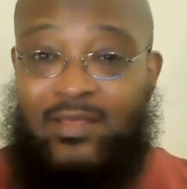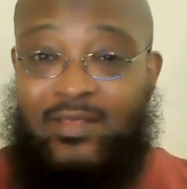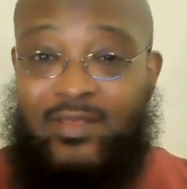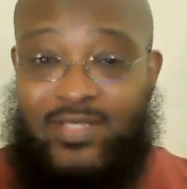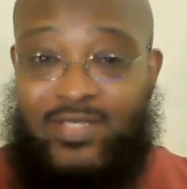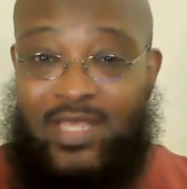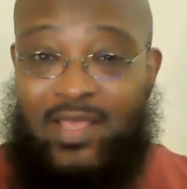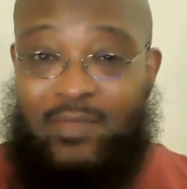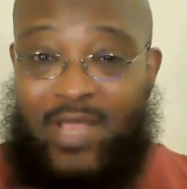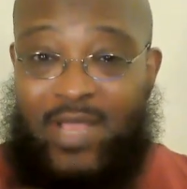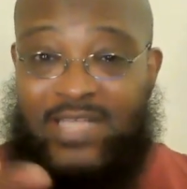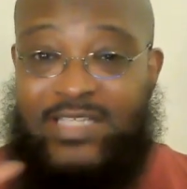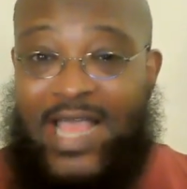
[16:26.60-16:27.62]
You see?
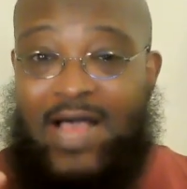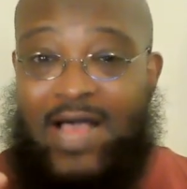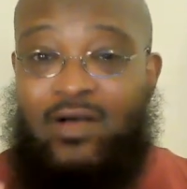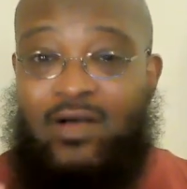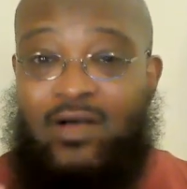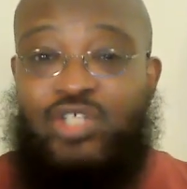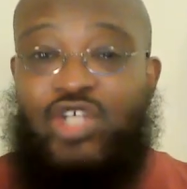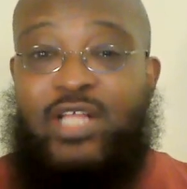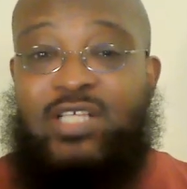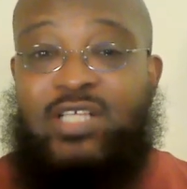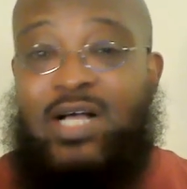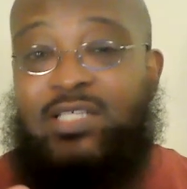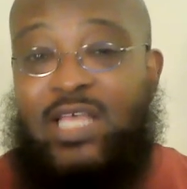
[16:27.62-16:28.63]
Because now
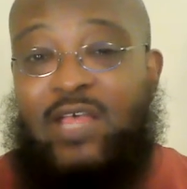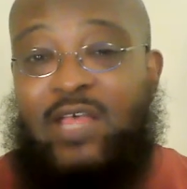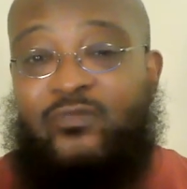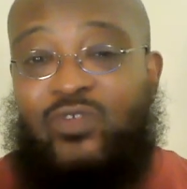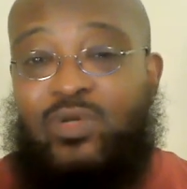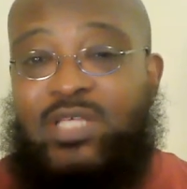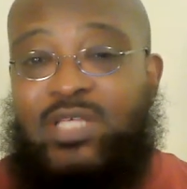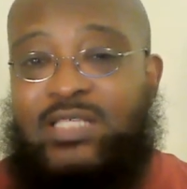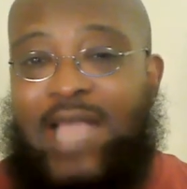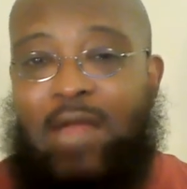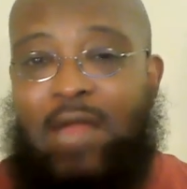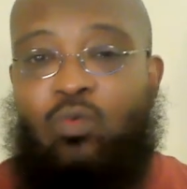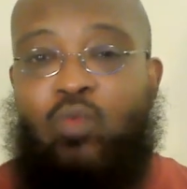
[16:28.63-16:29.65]
Shaitan's influence has
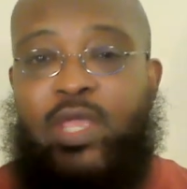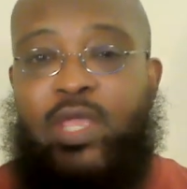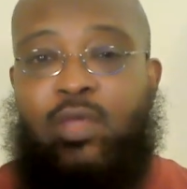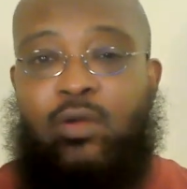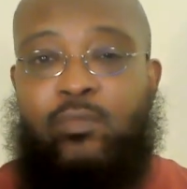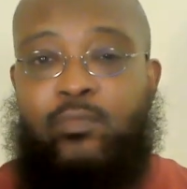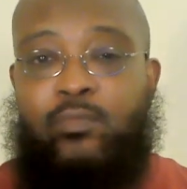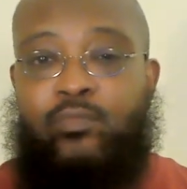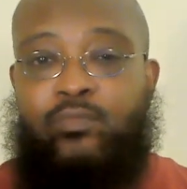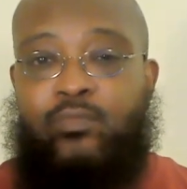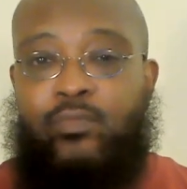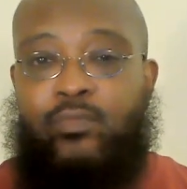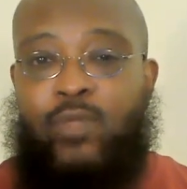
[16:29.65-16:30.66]
gotten weaker
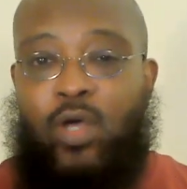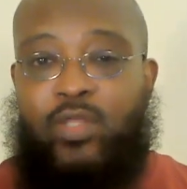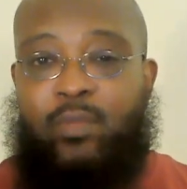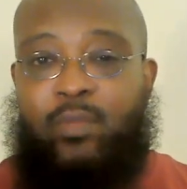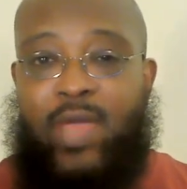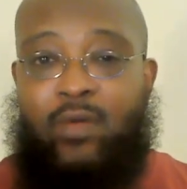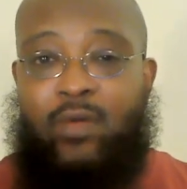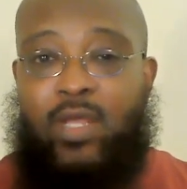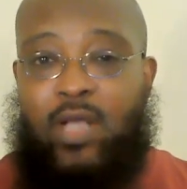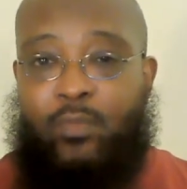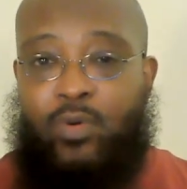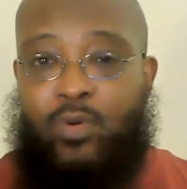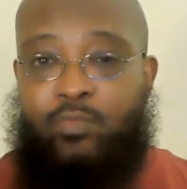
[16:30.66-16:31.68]
on the married
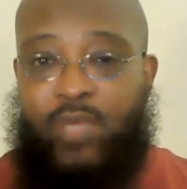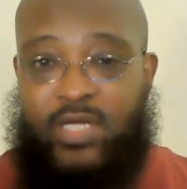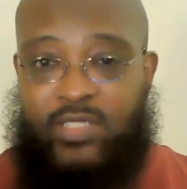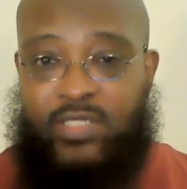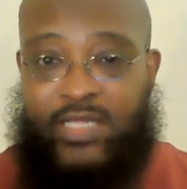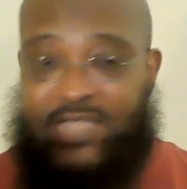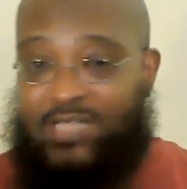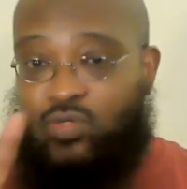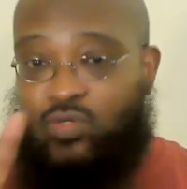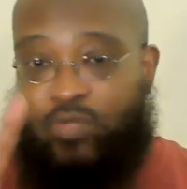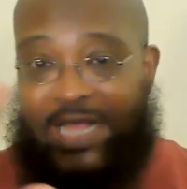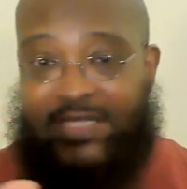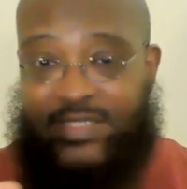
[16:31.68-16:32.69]
couple, because that's
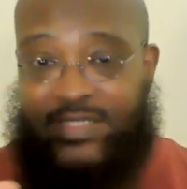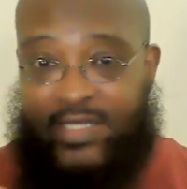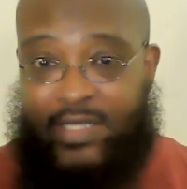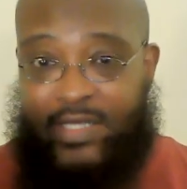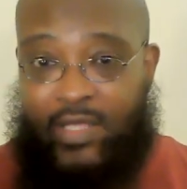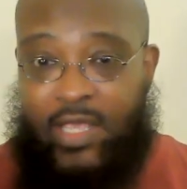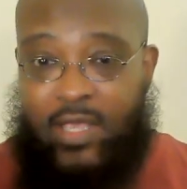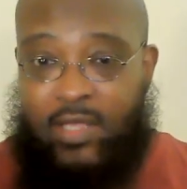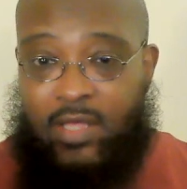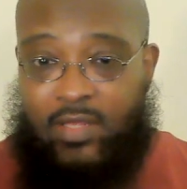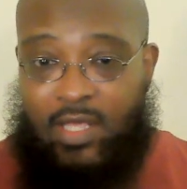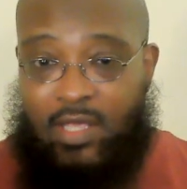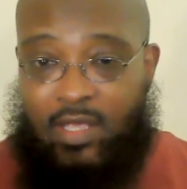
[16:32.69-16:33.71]
the
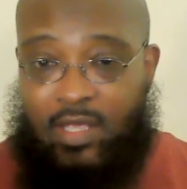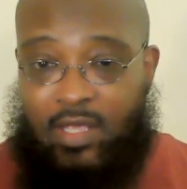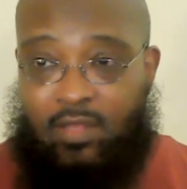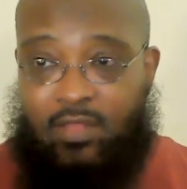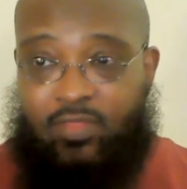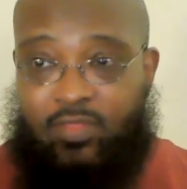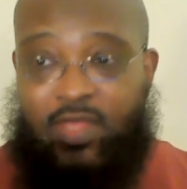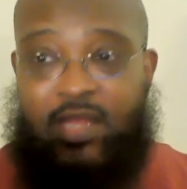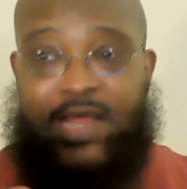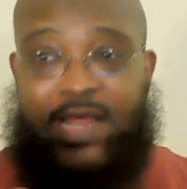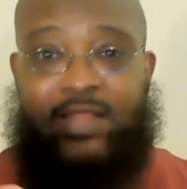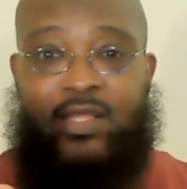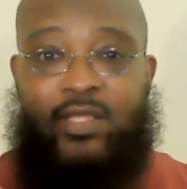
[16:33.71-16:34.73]
thing
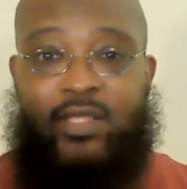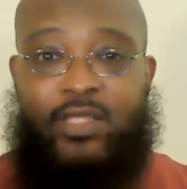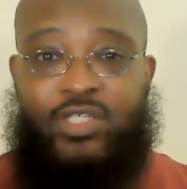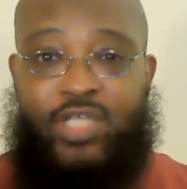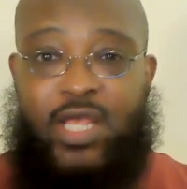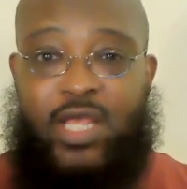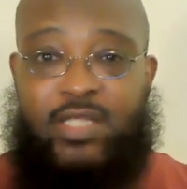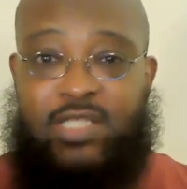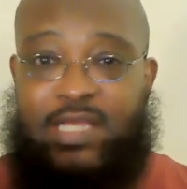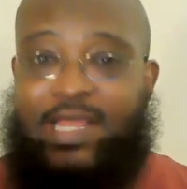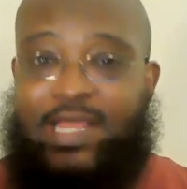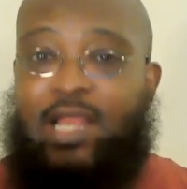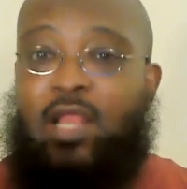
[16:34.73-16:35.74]
that the
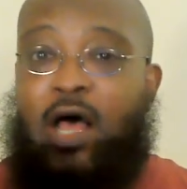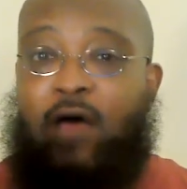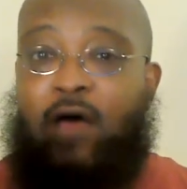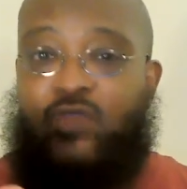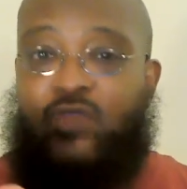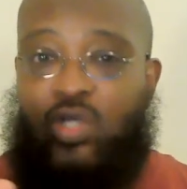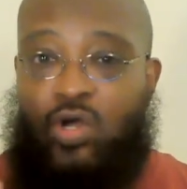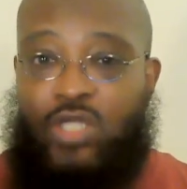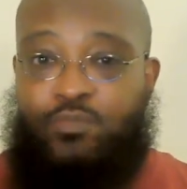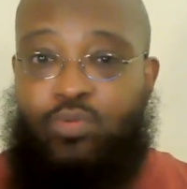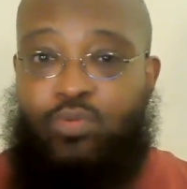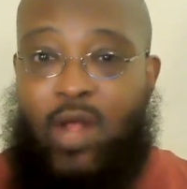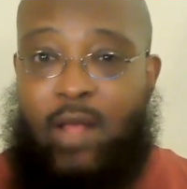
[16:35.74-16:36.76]
shayateen, they love to cause
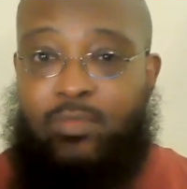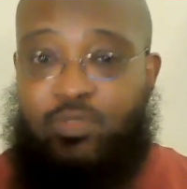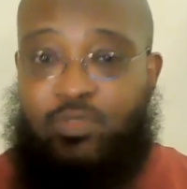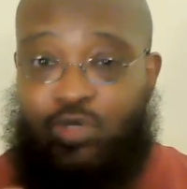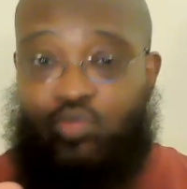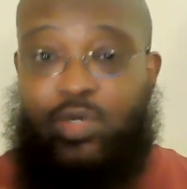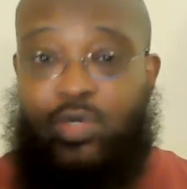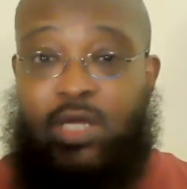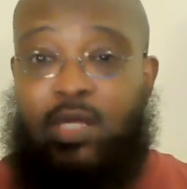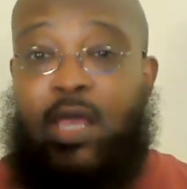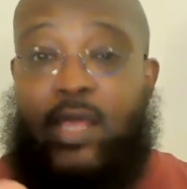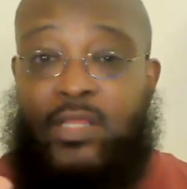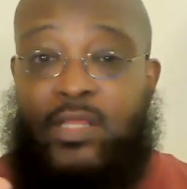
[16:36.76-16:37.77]
problems
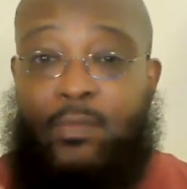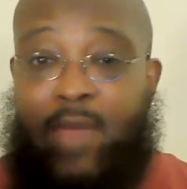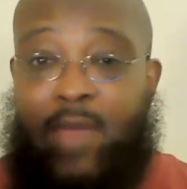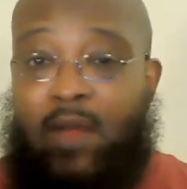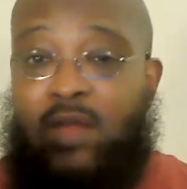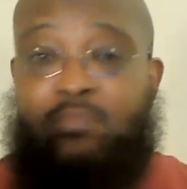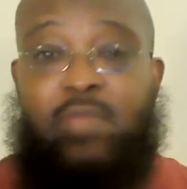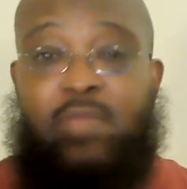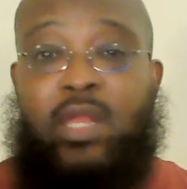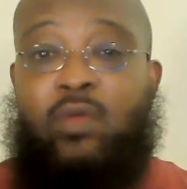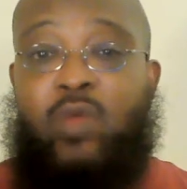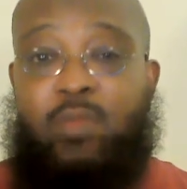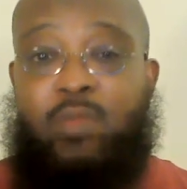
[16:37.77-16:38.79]
between the married men
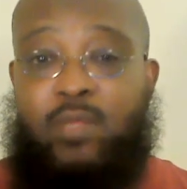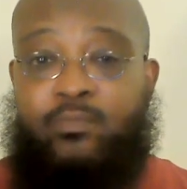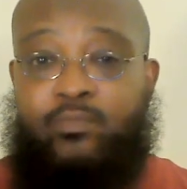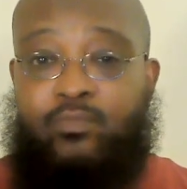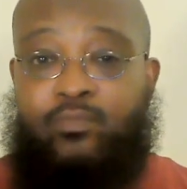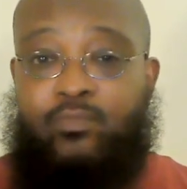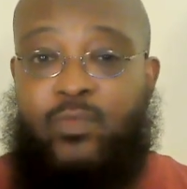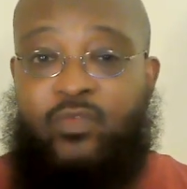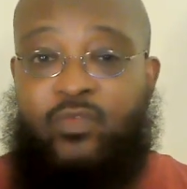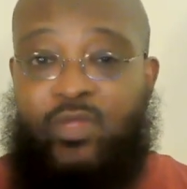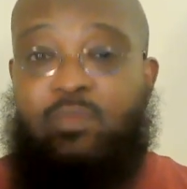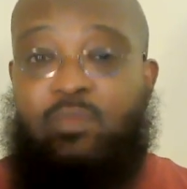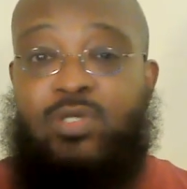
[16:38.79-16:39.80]
and women
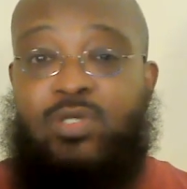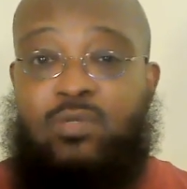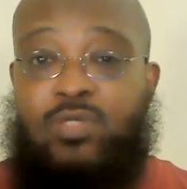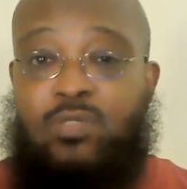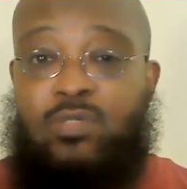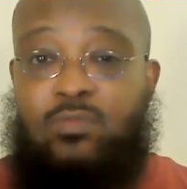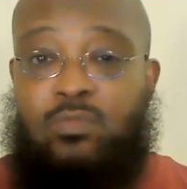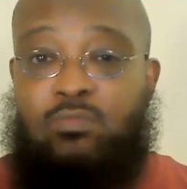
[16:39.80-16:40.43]
from the Muslims.